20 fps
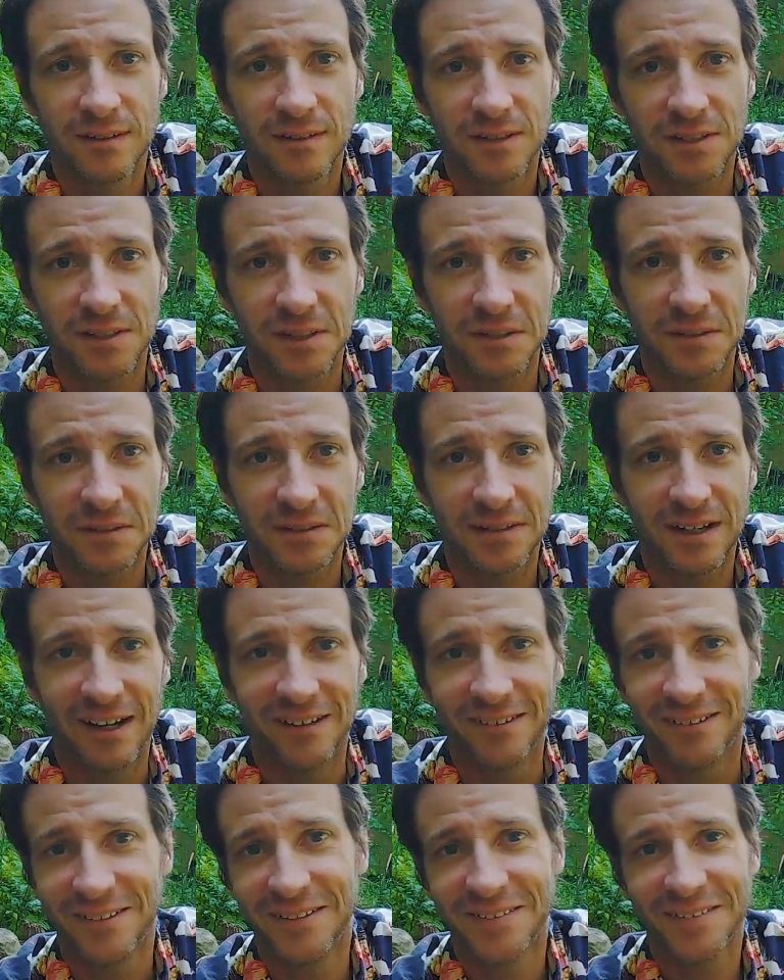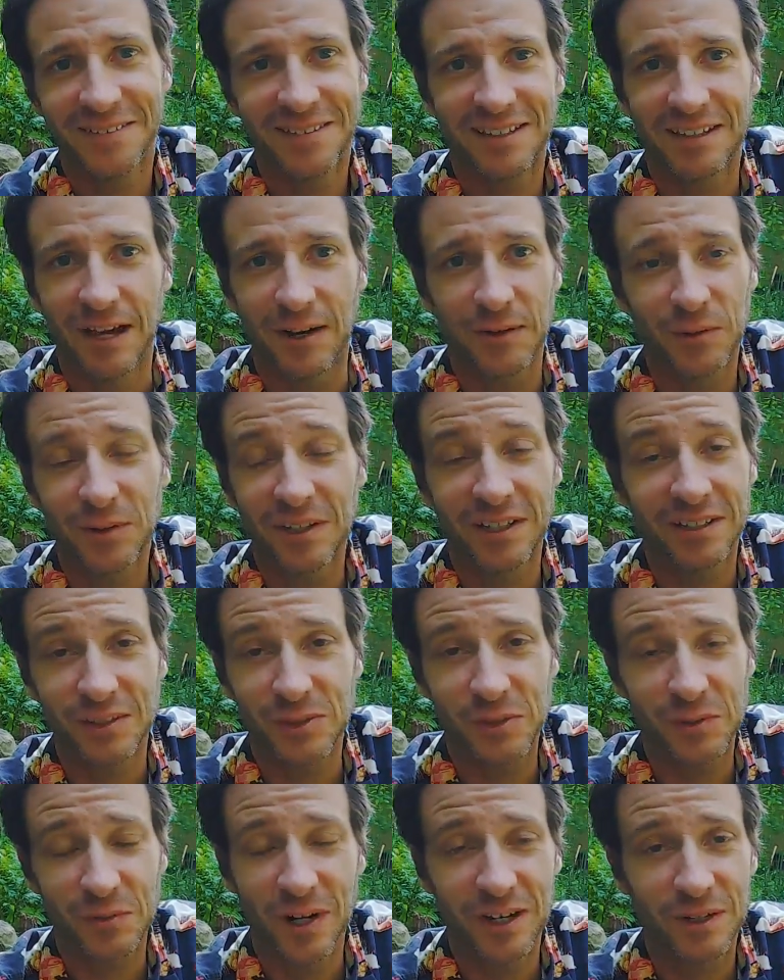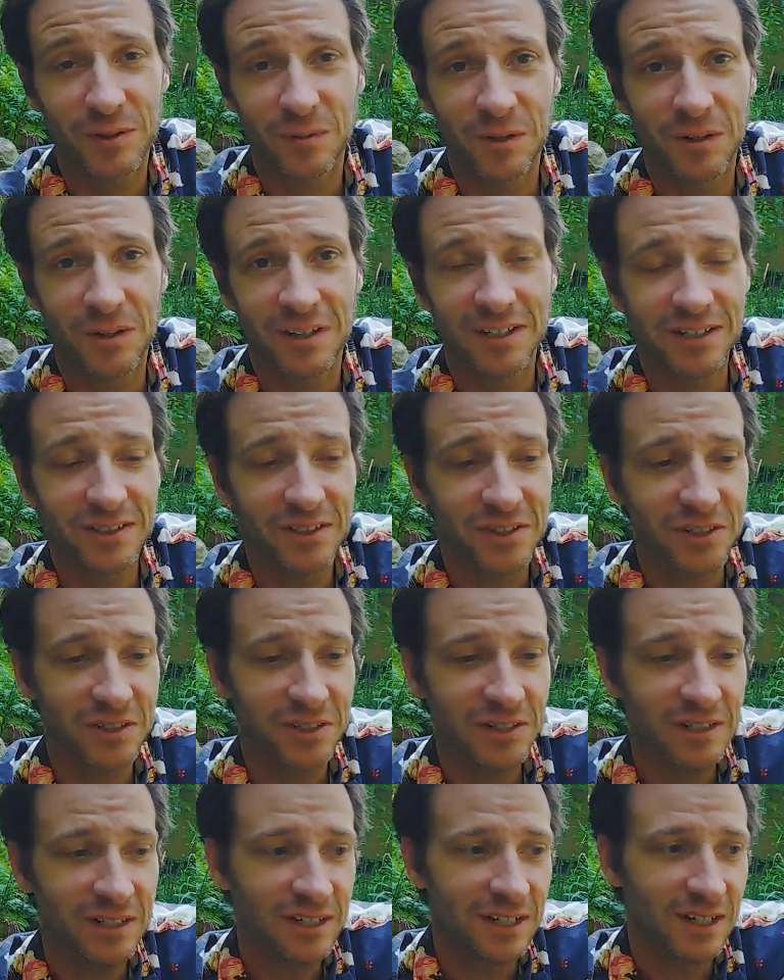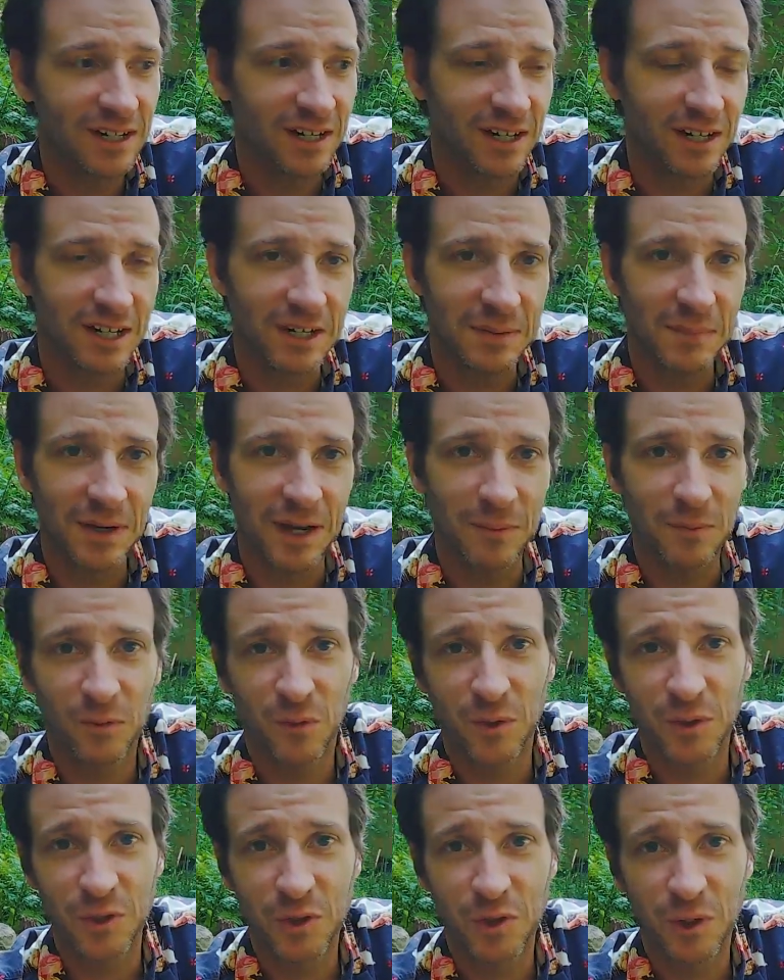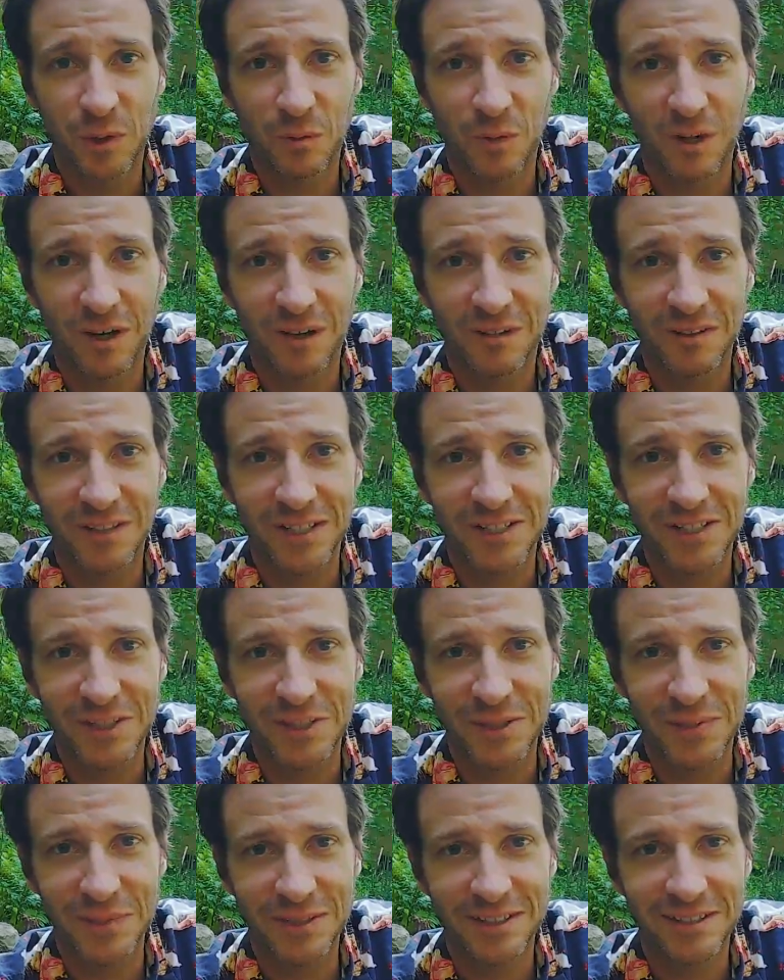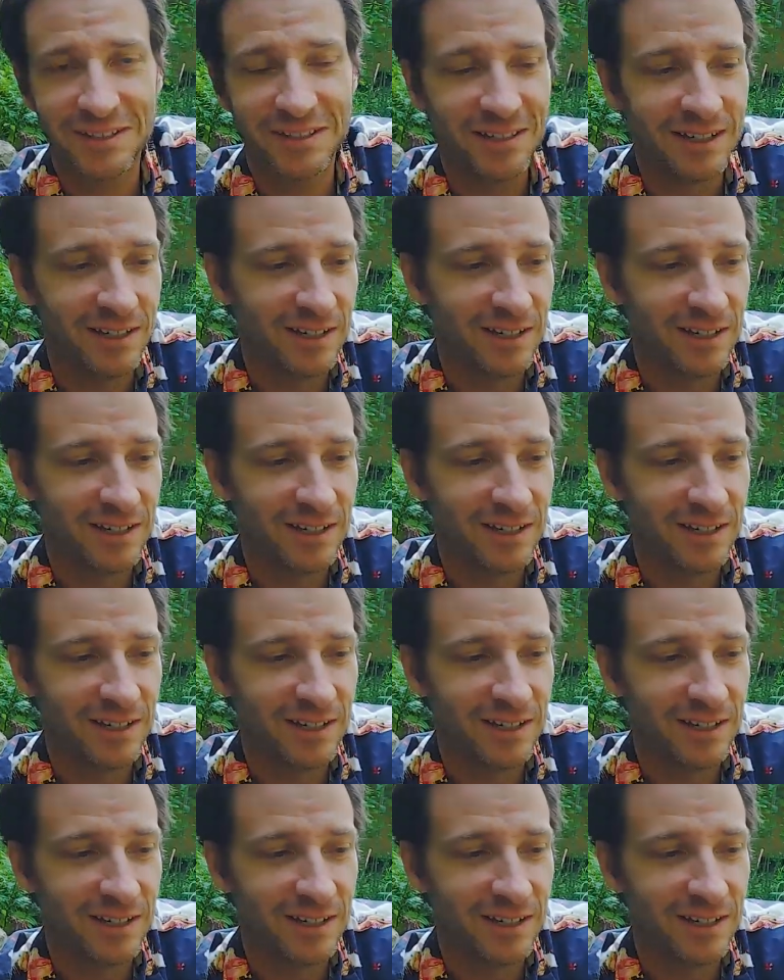So I don't know. I don't think there's a right or wrong answer. I prefer to drink water. That's just me.